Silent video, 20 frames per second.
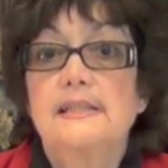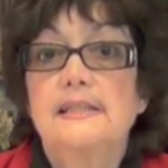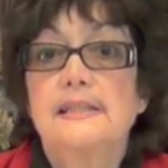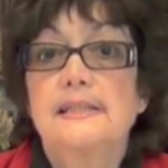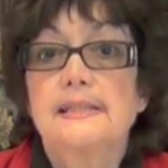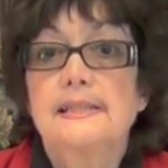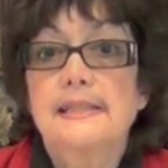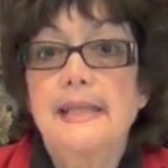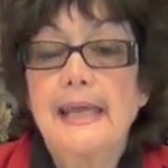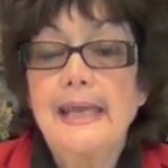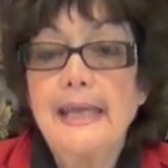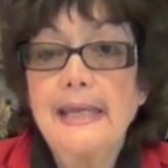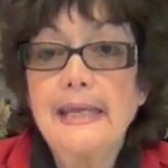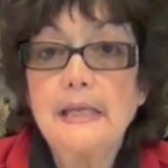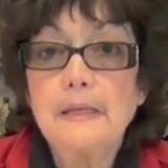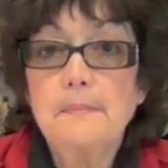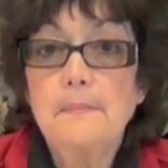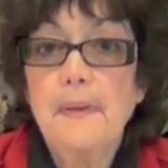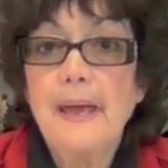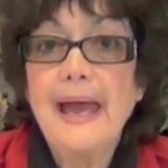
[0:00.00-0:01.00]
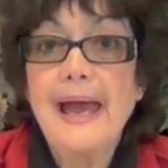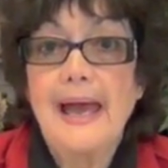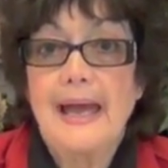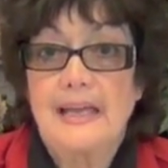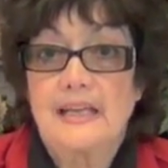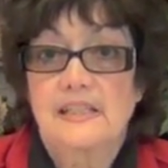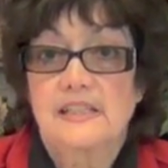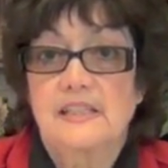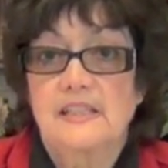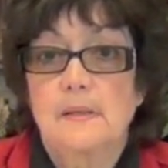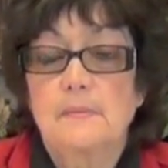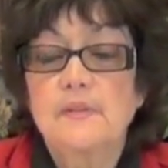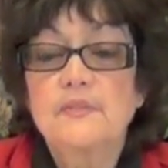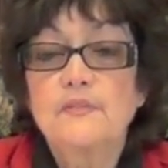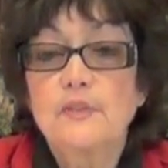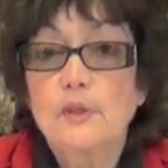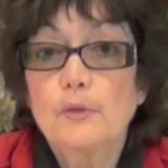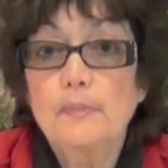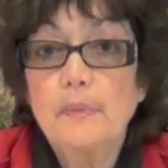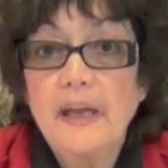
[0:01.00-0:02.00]
To take back some
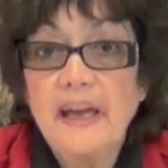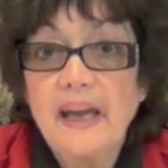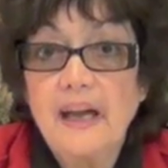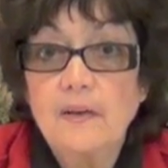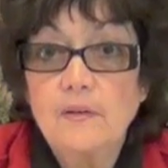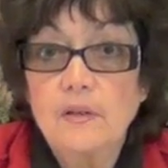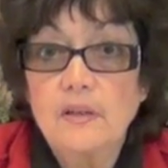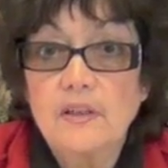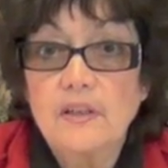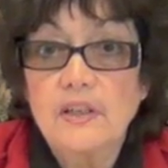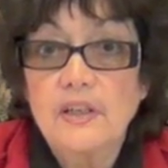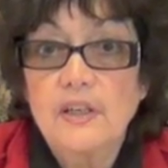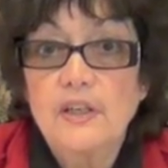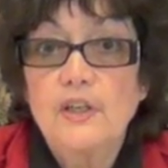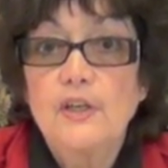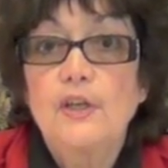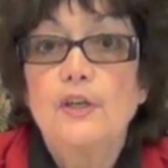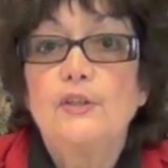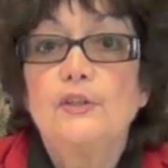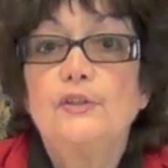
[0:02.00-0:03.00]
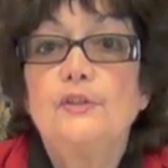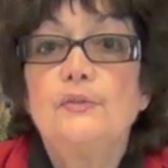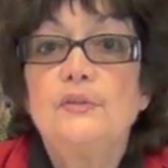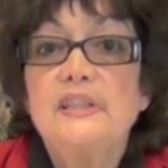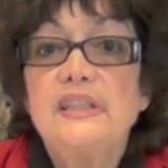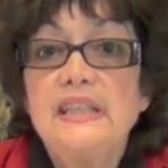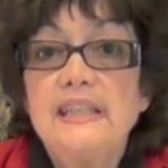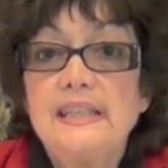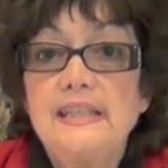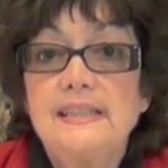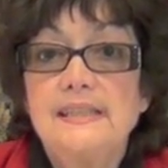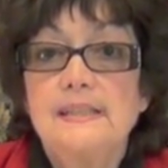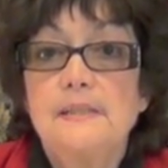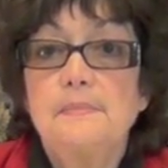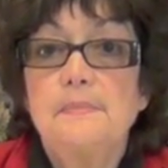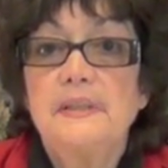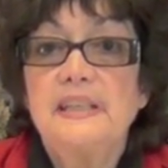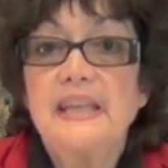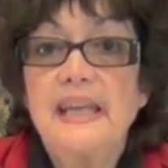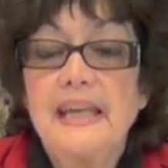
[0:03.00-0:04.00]
of your power, you need to
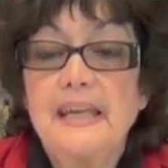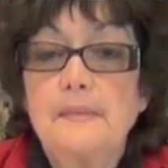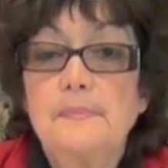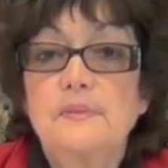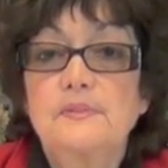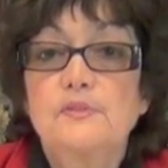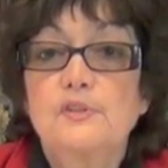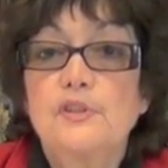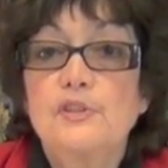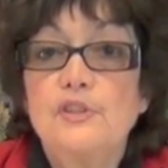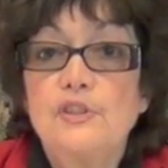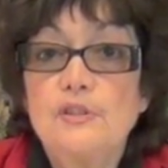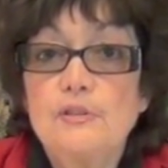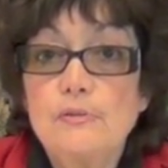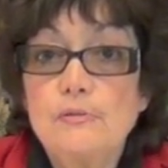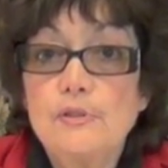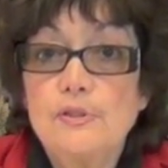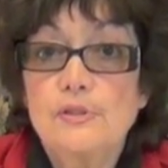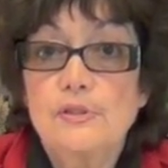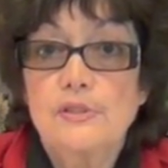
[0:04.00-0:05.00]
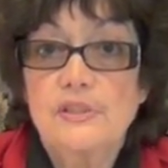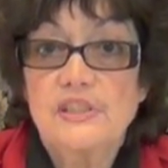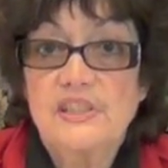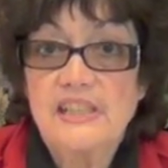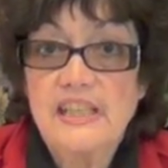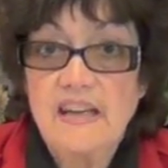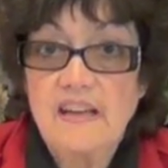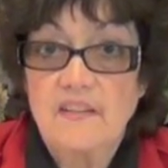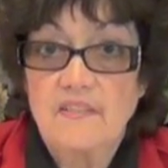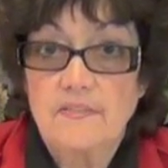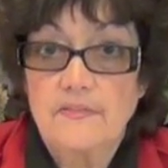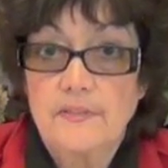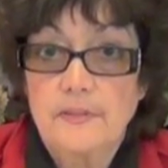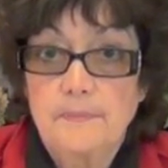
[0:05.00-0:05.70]
be able to use yourself,